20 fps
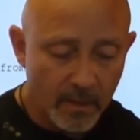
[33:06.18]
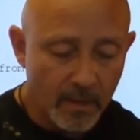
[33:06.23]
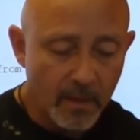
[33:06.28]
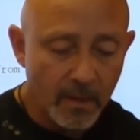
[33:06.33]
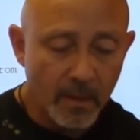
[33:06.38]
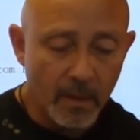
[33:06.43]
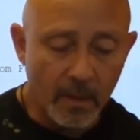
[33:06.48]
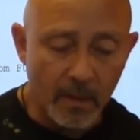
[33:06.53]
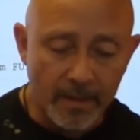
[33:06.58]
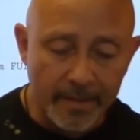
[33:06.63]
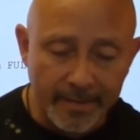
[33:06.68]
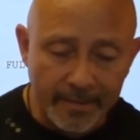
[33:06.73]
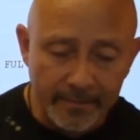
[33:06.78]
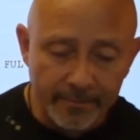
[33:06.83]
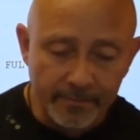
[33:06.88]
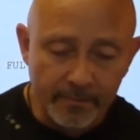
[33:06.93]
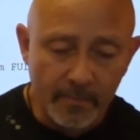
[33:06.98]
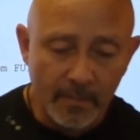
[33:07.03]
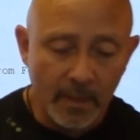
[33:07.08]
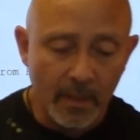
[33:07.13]
All right.
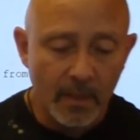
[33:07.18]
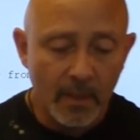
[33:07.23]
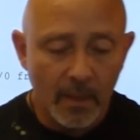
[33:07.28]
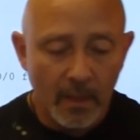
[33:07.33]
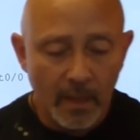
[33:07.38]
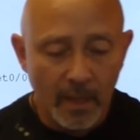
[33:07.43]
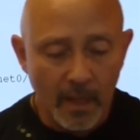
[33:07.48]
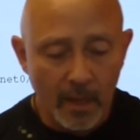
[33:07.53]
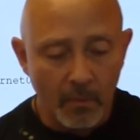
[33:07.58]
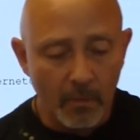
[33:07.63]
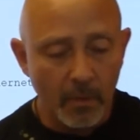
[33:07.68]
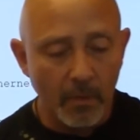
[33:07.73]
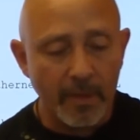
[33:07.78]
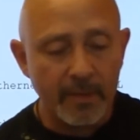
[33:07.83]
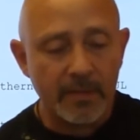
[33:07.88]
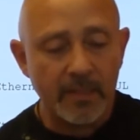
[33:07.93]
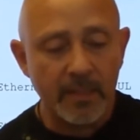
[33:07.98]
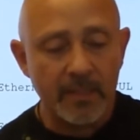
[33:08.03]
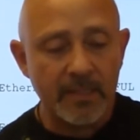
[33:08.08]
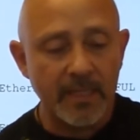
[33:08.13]
And we right
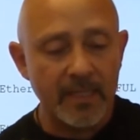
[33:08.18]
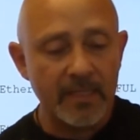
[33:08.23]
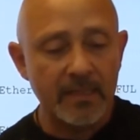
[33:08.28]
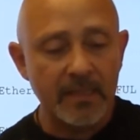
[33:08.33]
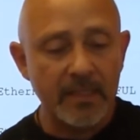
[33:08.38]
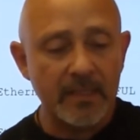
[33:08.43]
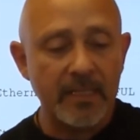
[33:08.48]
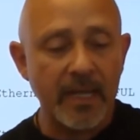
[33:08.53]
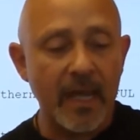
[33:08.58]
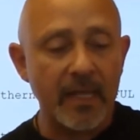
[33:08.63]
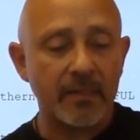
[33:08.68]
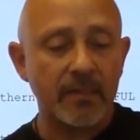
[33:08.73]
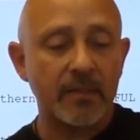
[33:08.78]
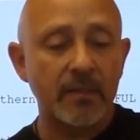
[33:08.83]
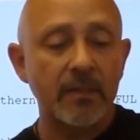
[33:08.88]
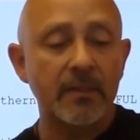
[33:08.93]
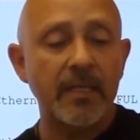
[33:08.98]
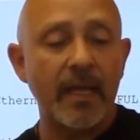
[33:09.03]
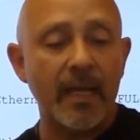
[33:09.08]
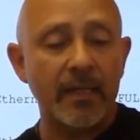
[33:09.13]
see it says detached,
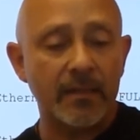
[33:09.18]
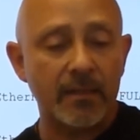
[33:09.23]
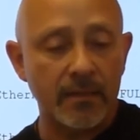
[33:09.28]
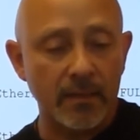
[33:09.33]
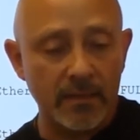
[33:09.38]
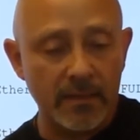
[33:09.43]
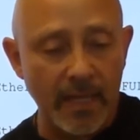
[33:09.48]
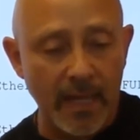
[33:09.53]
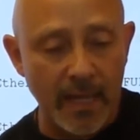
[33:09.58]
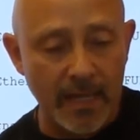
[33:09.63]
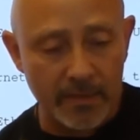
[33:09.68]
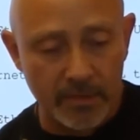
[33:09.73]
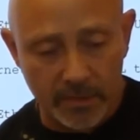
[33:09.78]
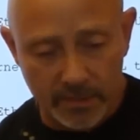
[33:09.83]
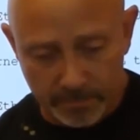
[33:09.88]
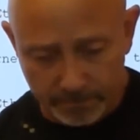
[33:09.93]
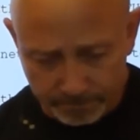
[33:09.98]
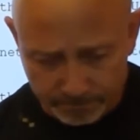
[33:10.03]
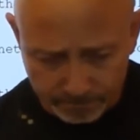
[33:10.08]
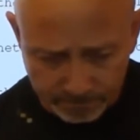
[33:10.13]
detached, detached.
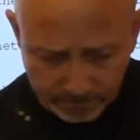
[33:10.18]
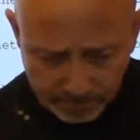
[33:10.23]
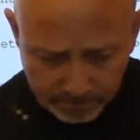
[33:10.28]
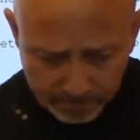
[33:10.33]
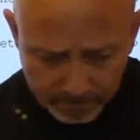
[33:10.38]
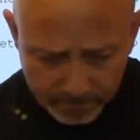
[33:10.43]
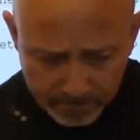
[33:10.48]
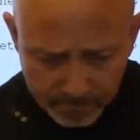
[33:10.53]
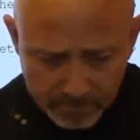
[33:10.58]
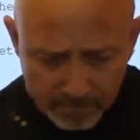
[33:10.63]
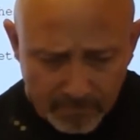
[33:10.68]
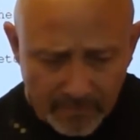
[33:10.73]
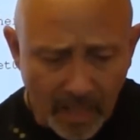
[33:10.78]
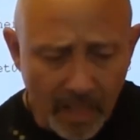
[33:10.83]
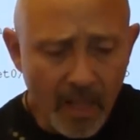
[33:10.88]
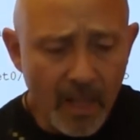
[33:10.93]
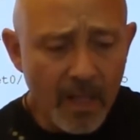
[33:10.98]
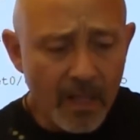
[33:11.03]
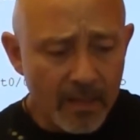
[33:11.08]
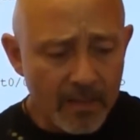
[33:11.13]

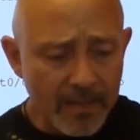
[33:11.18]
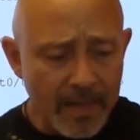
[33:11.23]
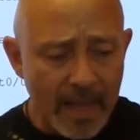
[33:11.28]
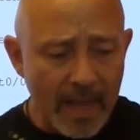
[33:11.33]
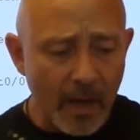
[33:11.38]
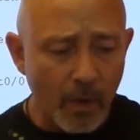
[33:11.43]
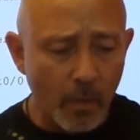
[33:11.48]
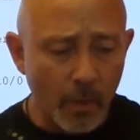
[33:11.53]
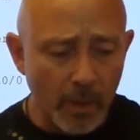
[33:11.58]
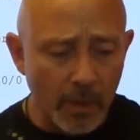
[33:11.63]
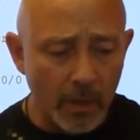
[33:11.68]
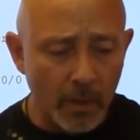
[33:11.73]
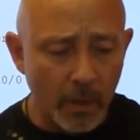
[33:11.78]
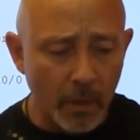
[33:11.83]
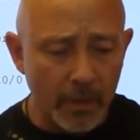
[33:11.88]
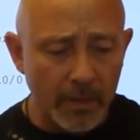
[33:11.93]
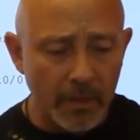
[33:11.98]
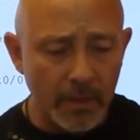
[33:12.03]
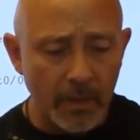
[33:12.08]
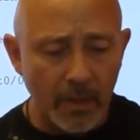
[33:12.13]
Now we're
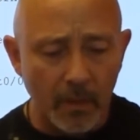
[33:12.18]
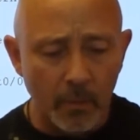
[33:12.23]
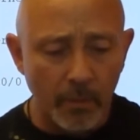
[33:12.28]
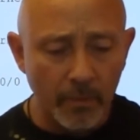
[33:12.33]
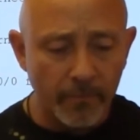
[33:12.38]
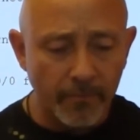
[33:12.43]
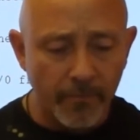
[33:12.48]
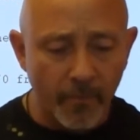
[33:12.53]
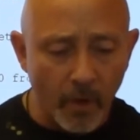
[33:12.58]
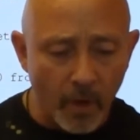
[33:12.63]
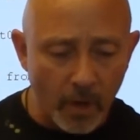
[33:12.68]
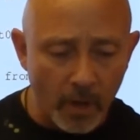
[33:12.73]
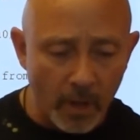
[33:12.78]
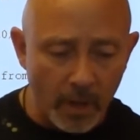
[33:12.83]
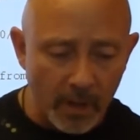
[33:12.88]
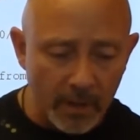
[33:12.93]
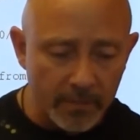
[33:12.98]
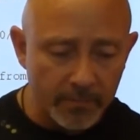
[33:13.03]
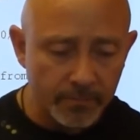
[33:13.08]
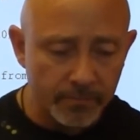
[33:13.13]
loading done with 4.